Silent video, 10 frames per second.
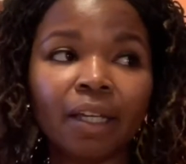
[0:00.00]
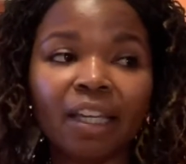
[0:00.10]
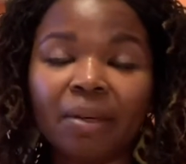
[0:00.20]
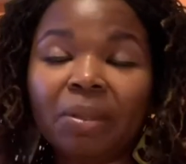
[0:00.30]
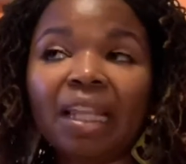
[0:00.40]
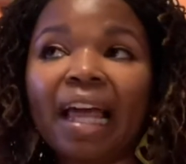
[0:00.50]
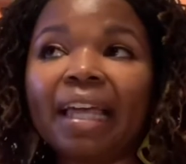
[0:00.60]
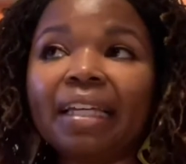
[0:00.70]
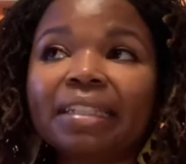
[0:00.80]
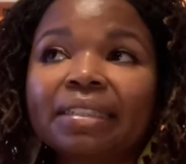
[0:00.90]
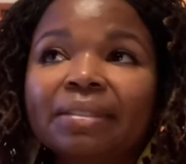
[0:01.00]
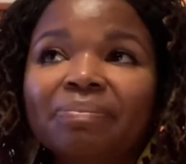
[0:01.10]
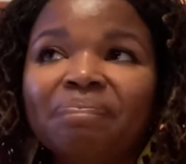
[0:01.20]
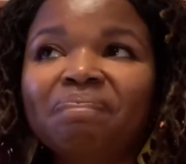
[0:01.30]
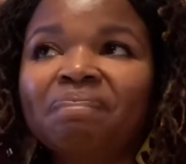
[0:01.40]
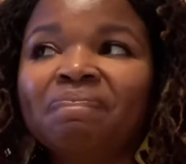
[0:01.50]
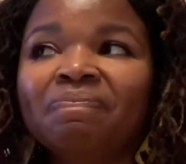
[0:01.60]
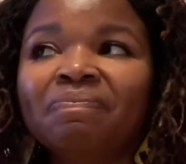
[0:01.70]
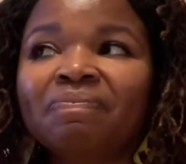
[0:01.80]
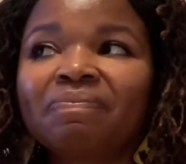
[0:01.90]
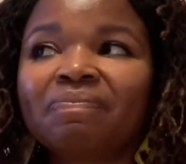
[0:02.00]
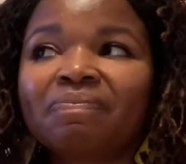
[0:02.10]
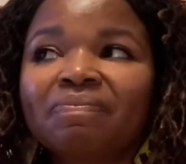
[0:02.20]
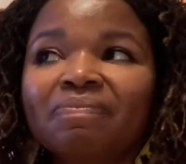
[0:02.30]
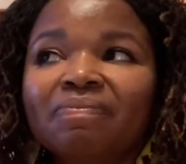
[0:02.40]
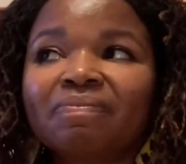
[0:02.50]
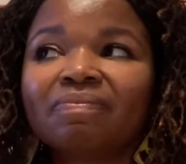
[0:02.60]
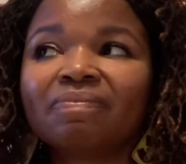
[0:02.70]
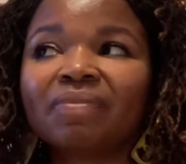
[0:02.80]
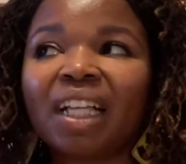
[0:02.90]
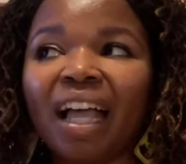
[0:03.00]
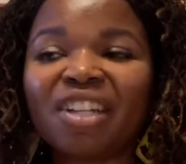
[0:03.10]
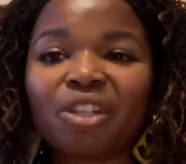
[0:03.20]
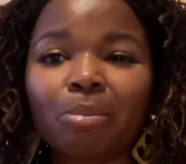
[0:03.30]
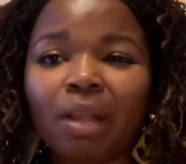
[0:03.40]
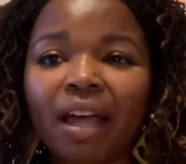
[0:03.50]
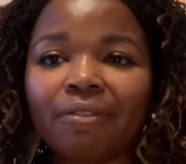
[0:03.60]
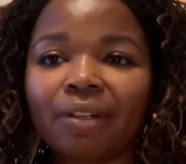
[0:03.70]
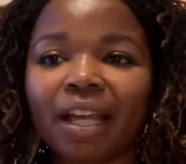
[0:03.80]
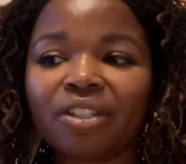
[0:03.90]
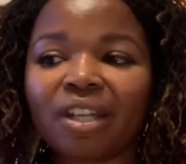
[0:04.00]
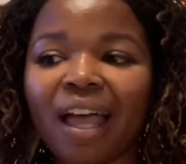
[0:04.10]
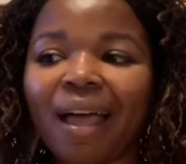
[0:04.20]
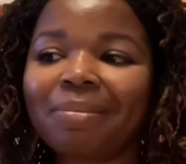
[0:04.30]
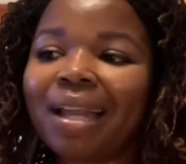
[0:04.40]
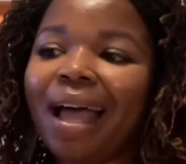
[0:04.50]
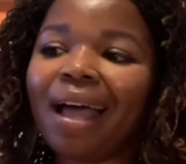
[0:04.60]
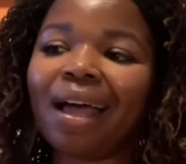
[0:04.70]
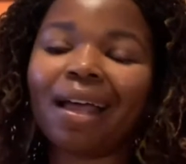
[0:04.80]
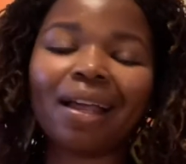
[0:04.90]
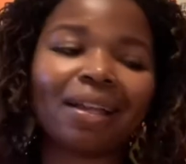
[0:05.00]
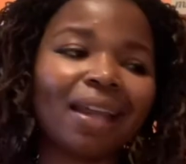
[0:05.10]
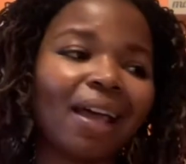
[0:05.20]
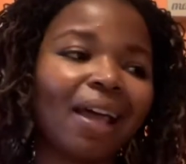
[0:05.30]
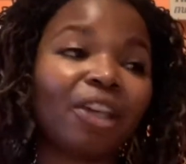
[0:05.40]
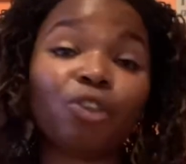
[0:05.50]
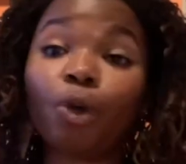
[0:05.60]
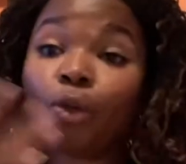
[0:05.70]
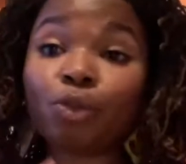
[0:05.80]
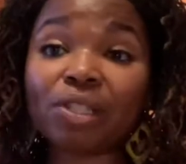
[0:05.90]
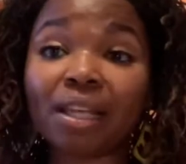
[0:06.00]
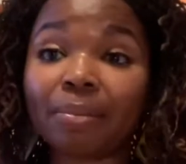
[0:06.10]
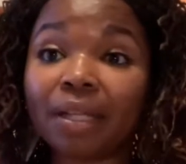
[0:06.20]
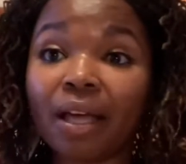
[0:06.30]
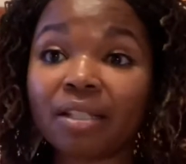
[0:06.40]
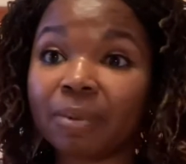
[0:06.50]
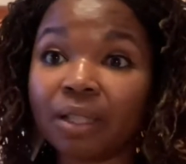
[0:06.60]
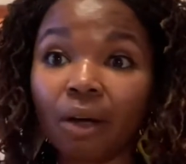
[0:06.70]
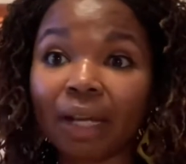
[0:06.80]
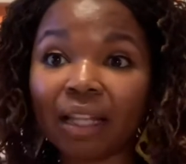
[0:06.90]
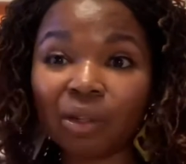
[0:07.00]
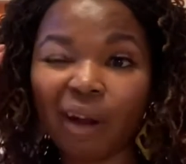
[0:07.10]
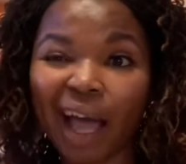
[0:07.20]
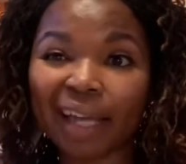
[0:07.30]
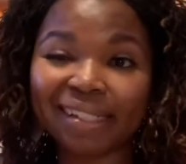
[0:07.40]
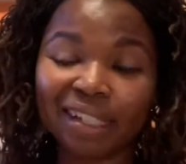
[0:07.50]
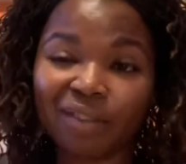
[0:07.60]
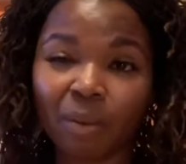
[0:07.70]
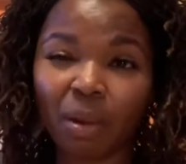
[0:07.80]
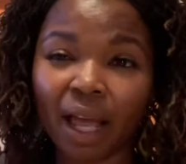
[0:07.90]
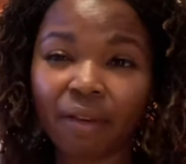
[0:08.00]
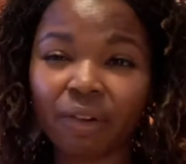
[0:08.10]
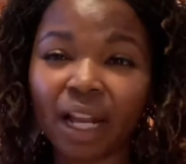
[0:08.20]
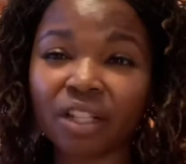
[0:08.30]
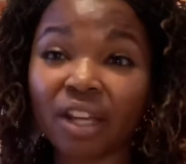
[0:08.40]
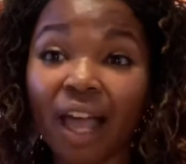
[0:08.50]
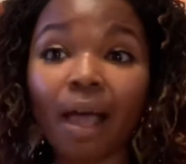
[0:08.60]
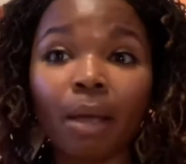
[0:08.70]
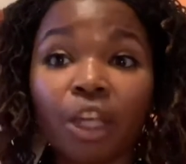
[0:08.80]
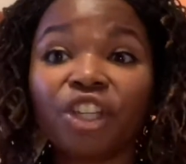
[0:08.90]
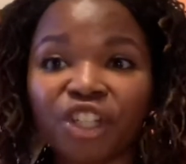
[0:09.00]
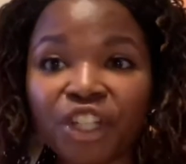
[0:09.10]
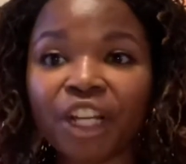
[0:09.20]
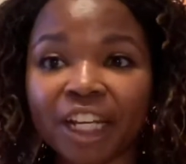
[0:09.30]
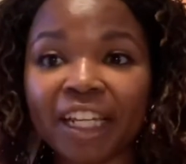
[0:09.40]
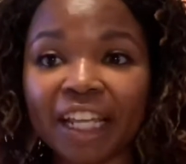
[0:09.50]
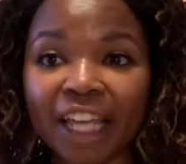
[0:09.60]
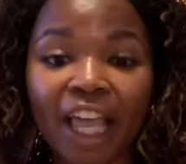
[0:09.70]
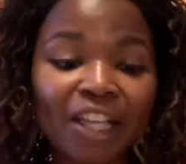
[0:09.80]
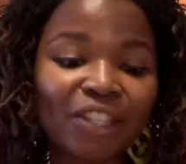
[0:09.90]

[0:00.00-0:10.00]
It'd be like, hmm, I should apply for that job. Nah, nah, you go to something else. But no, that little idea of applying for that job, you should have did it.